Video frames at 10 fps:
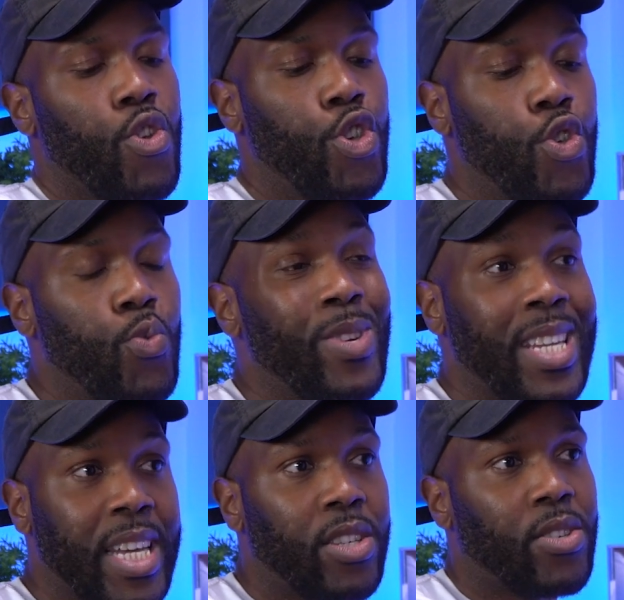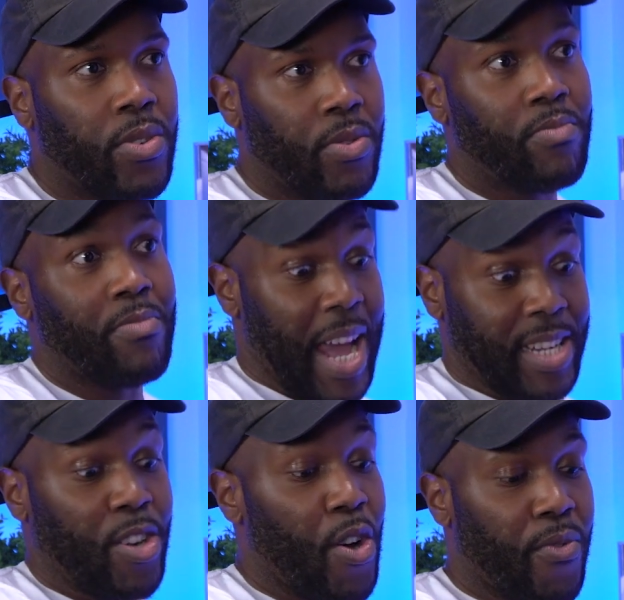you need to
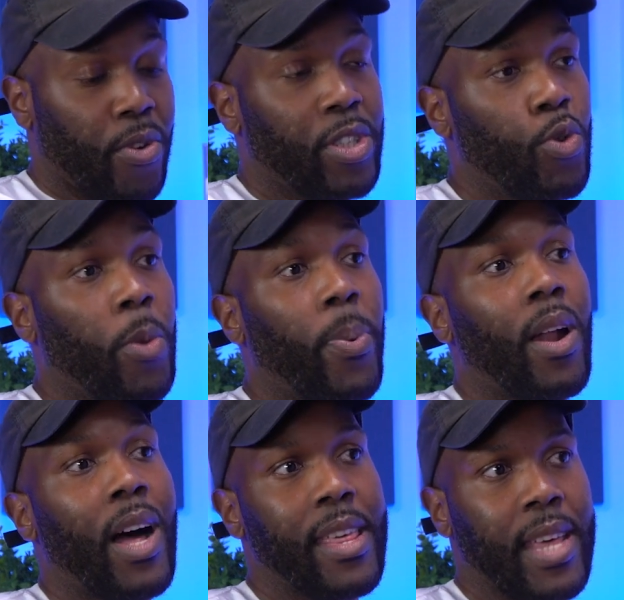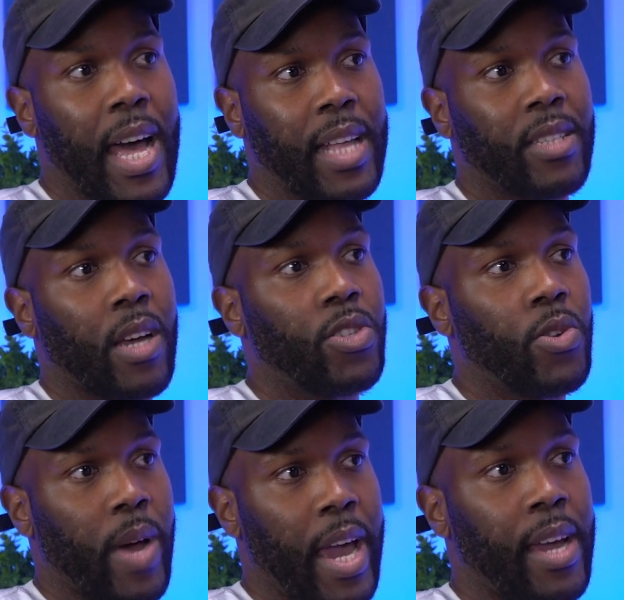actually go through, because you apply that in such
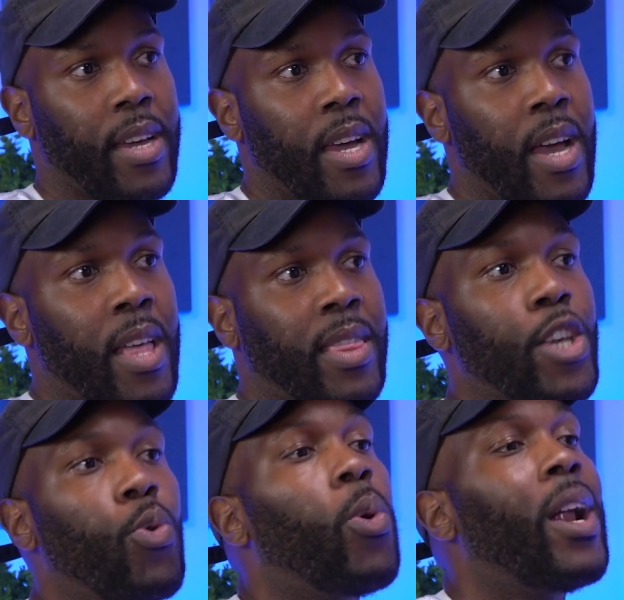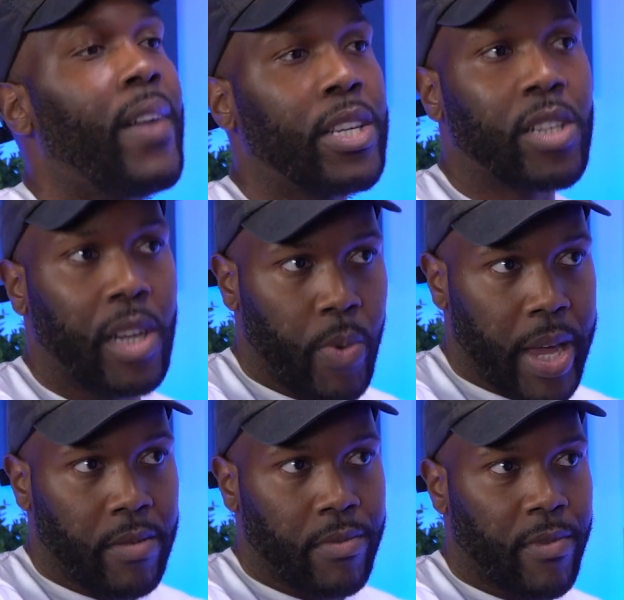a way that you will eventually
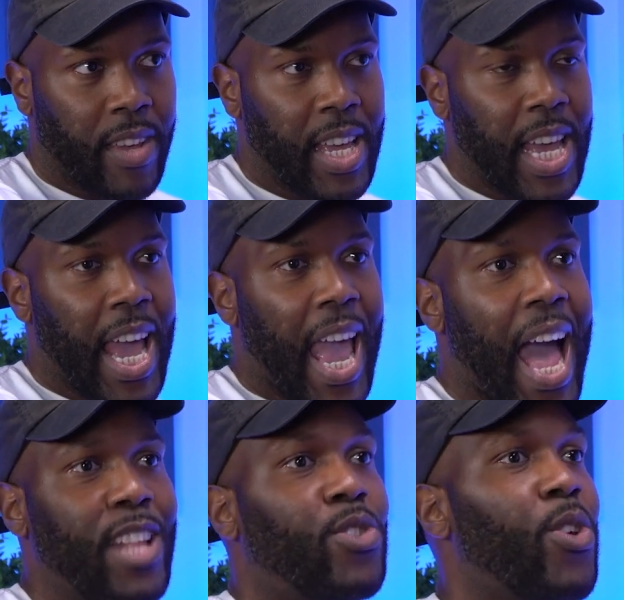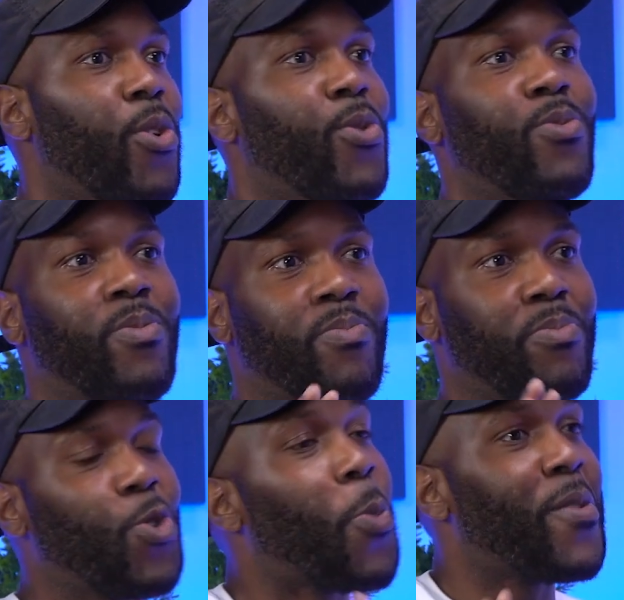win. And so
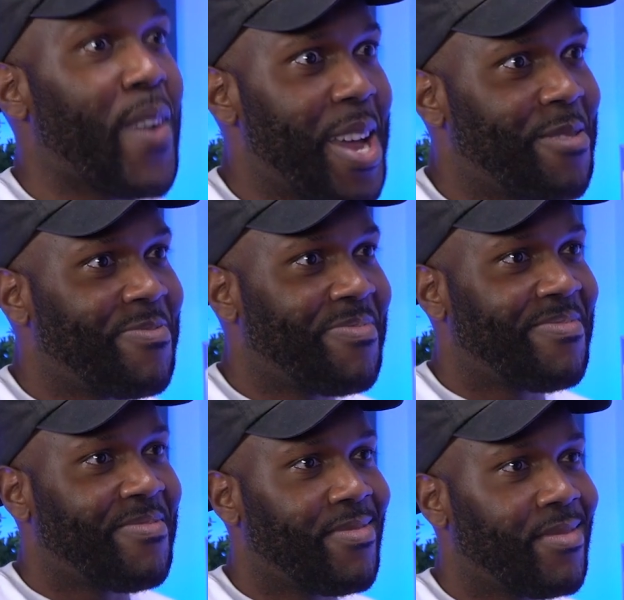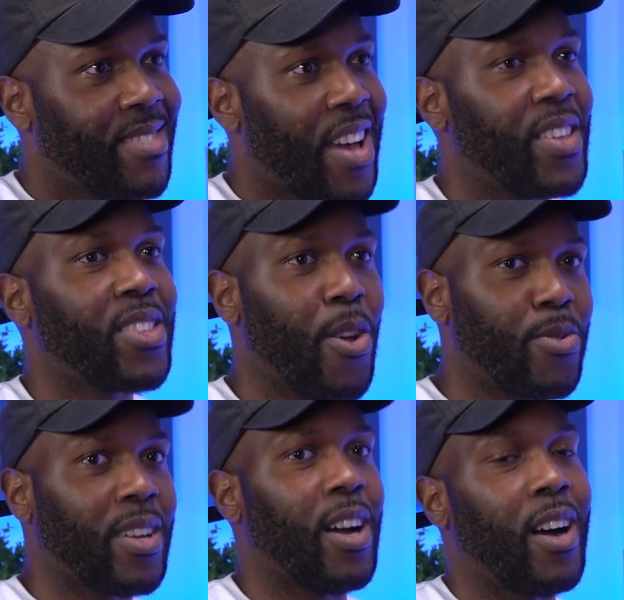you'll be fine. I think
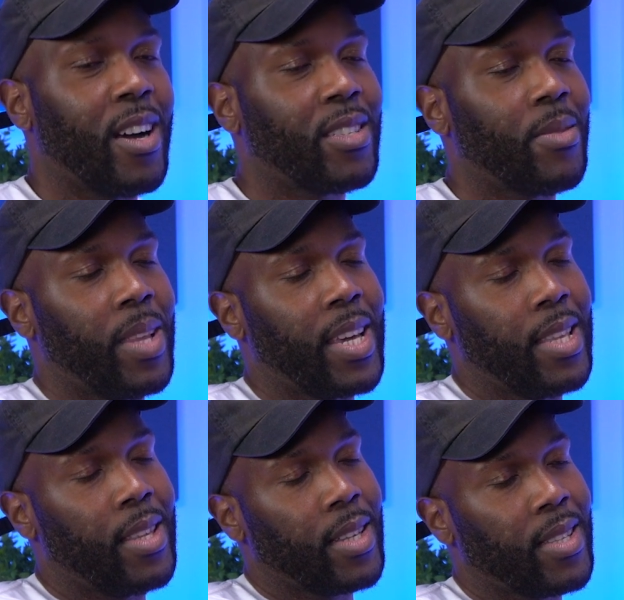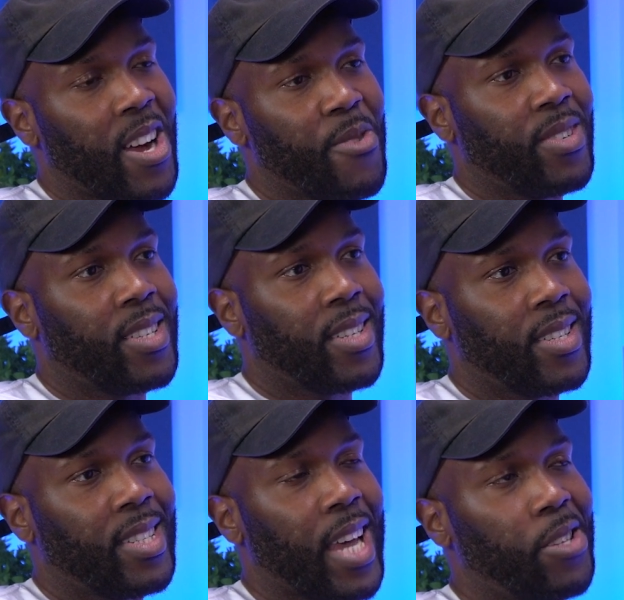those are some of the key things that I would
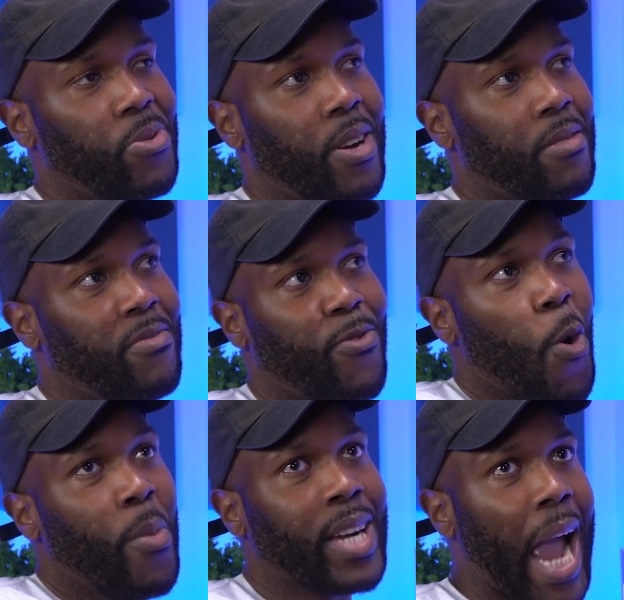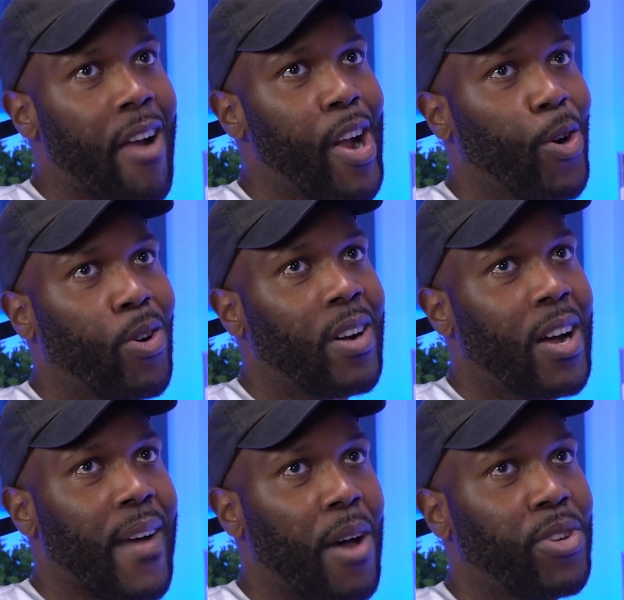say to a former Gary or
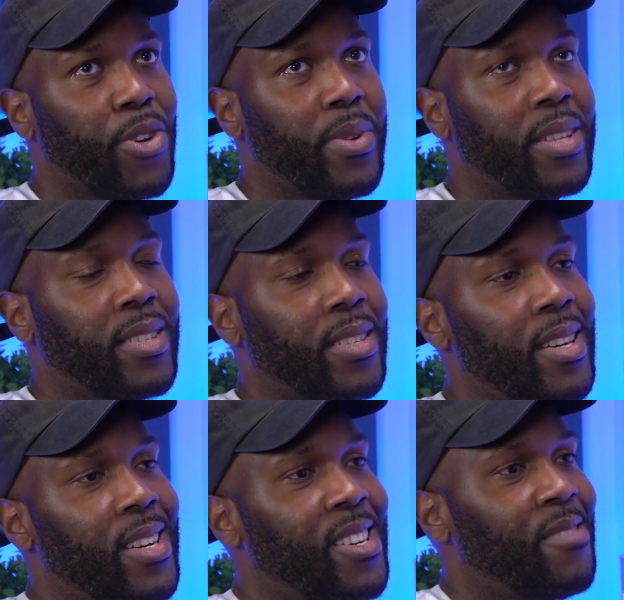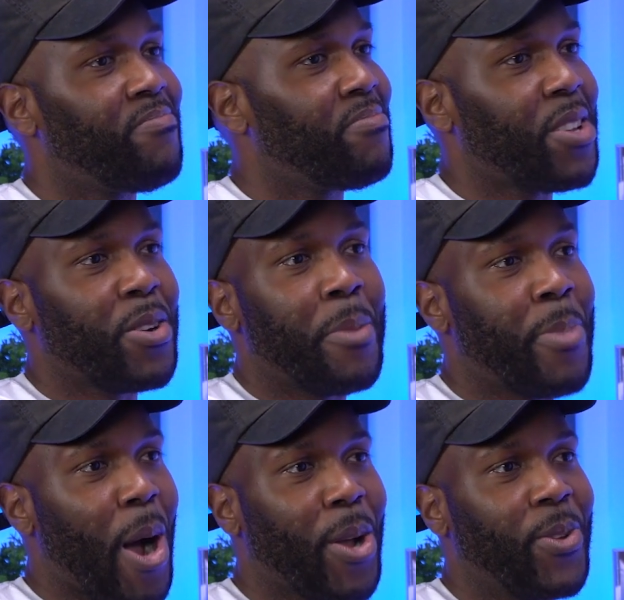a founder who is
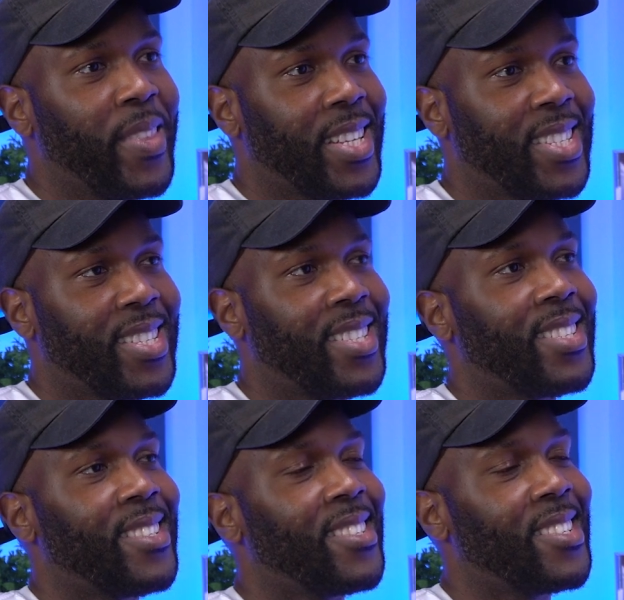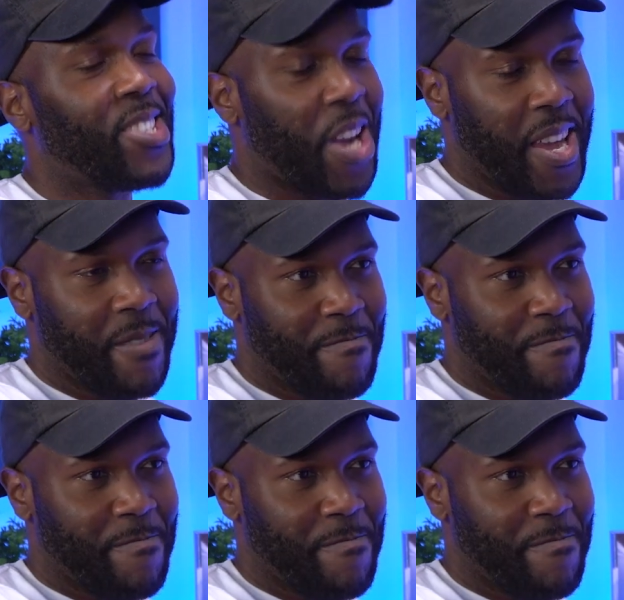embarking on this journey.